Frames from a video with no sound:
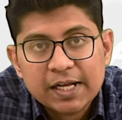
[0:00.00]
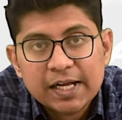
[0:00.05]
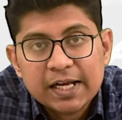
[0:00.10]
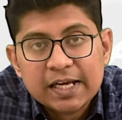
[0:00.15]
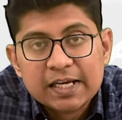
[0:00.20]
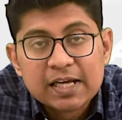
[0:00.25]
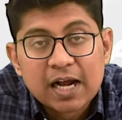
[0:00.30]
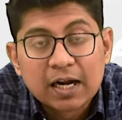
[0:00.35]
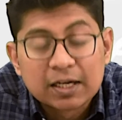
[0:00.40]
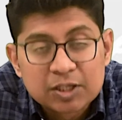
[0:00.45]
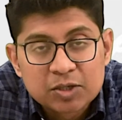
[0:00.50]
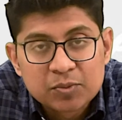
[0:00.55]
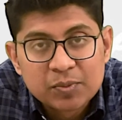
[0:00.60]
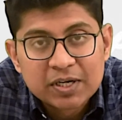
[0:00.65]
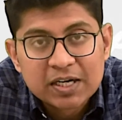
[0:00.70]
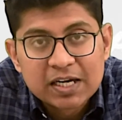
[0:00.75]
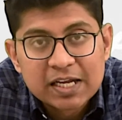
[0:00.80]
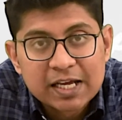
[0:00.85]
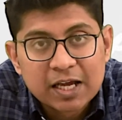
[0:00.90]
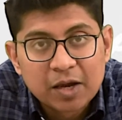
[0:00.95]
He
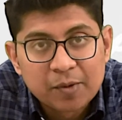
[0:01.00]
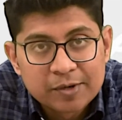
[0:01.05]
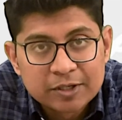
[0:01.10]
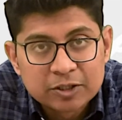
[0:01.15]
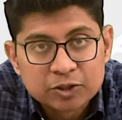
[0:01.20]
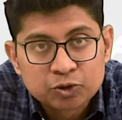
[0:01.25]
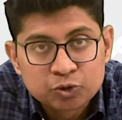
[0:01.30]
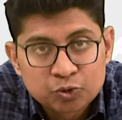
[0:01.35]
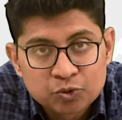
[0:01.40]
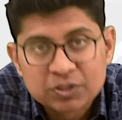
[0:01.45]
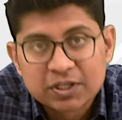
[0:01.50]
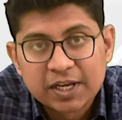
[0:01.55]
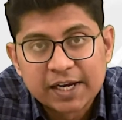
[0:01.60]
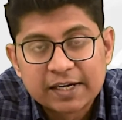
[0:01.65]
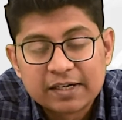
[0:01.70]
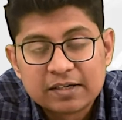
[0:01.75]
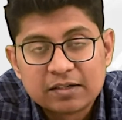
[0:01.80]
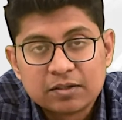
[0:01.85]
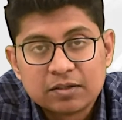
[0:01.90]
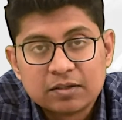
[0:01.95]
ultimately commits
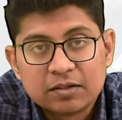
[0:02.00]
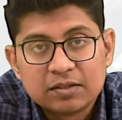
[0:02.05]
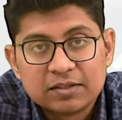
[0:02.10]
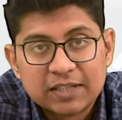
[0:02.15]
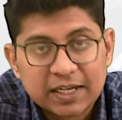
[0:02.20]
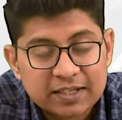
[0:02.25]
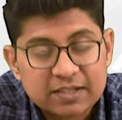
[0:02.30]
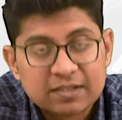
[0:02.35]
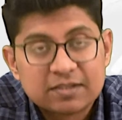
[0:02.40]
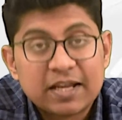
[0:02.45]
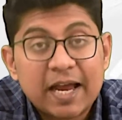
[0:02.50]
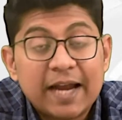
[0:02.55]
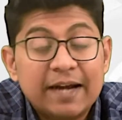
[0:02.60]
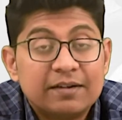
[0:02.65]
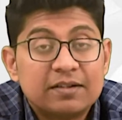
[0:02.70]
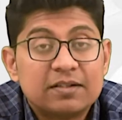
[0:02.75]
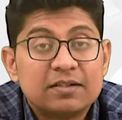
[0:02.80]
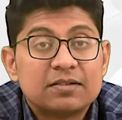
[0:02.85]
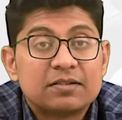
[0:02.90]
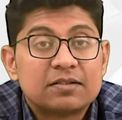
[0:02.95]
suicide, that is,
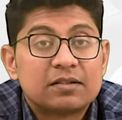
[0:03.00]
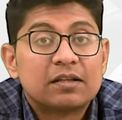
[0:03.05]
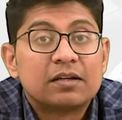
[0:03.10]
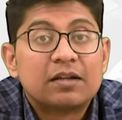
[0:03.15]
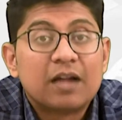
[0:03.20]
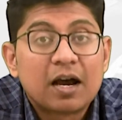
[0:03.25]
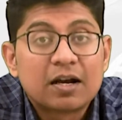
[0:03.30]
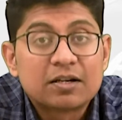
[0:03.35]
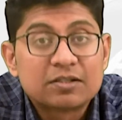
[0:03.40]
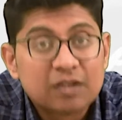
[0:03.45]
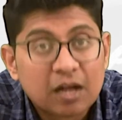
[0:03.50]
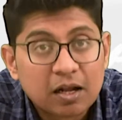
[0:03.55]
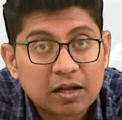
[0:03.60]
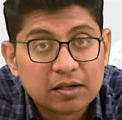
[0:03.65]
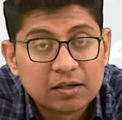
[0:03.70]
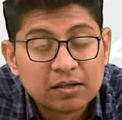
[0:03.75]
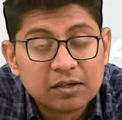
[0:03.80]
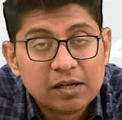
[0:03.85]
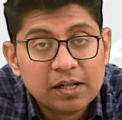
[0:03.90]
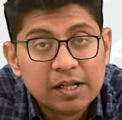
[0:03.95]
enters the dark
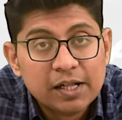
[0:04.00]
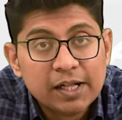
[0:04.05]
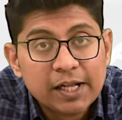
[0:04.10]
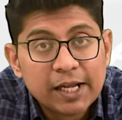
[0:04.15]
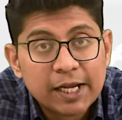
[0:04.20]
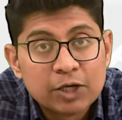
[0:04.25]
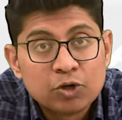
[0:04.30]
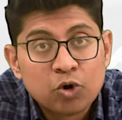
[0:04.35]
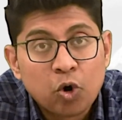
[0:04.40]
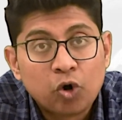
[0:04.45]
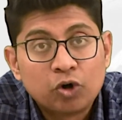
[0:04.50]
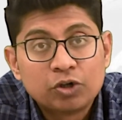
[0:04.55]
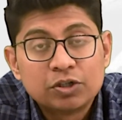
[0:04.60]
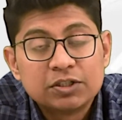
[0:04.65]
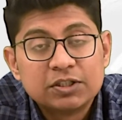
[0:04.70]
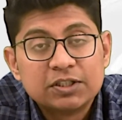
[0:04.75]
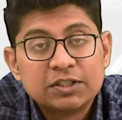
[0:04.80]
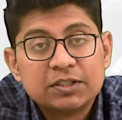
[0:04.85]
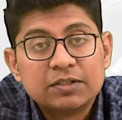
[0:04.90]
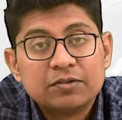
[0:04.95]
jungle in
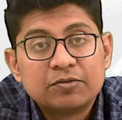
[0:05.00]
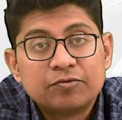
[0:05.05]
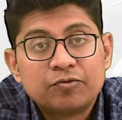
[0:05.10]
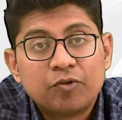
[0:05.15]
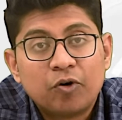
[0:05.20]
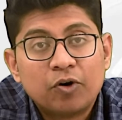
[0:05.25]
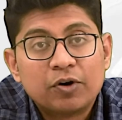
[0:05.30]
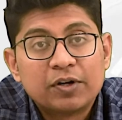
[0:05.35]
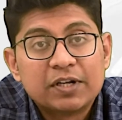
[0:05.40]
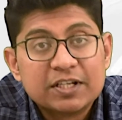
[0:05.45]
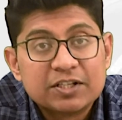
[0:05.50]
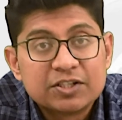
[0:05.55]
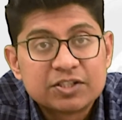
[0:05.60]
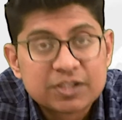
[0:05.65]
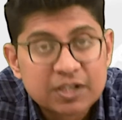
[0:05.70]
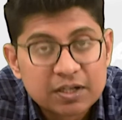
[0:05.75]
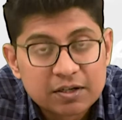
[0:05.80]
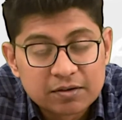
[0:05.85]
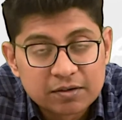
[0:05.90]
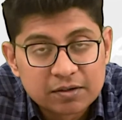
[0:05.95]
order for his
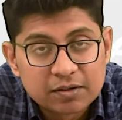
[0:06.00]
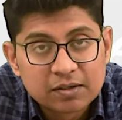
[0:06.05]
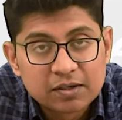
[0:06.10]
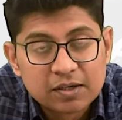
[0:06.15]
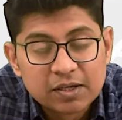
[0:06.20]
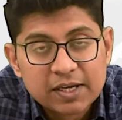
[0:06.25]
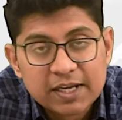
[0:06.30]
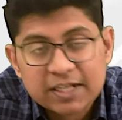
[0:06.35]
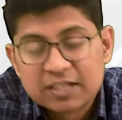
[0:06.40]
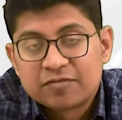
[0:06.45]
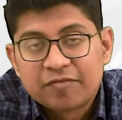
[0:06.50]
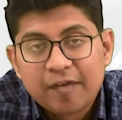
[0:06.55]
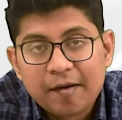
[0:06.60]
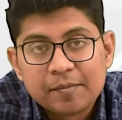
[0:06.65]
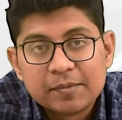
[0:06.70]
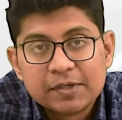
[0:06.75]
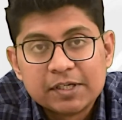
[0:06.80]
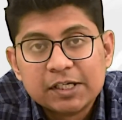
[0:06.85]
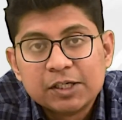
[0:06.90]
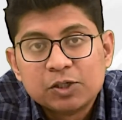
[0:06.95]
children, his
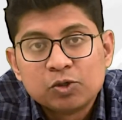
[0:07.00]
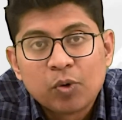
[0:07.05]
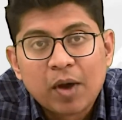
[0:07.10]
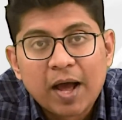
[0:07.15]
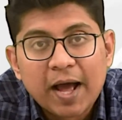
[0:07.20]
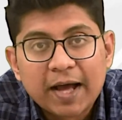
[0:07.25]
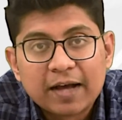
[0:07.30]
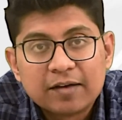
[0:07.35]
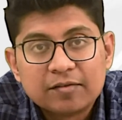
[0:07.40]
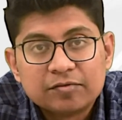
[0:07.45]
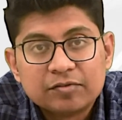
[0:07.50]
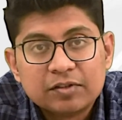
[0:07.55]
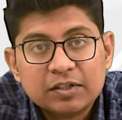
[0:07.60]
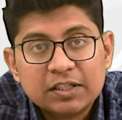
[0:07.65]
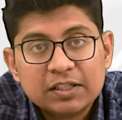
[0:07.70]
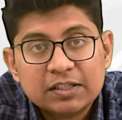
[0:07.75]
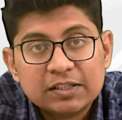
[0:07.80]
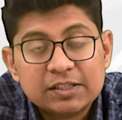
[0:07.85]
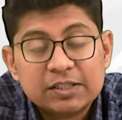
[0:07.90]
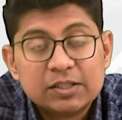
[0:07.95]
family, to have
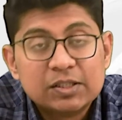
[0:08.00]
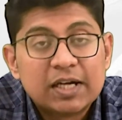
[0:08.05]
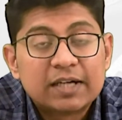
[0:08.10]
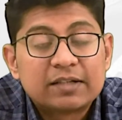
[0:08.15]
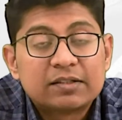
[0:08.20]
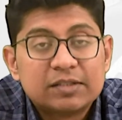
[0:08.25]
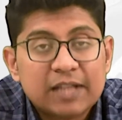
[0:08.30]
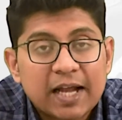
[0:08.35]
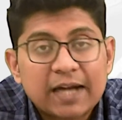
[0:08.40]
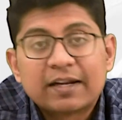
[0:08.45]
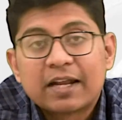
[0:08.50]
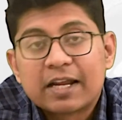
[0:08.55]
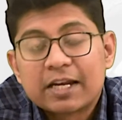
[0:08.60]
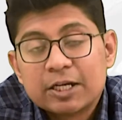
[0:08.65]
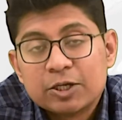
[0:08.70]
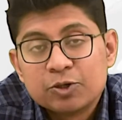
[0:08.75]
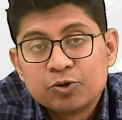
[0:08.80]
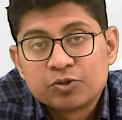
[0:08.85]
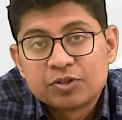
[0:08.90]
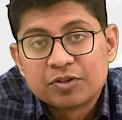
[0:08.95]
that
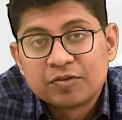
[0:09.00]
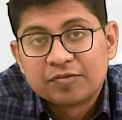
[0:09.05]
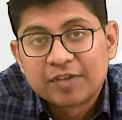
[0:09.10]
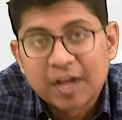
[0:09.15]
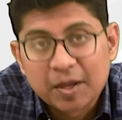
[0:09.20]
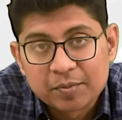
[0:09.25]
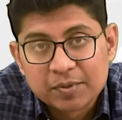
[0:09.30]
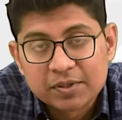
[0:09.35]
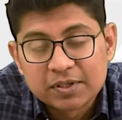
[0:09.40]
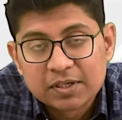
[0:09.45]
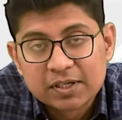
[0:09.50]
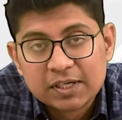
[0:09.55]
elusive diamond,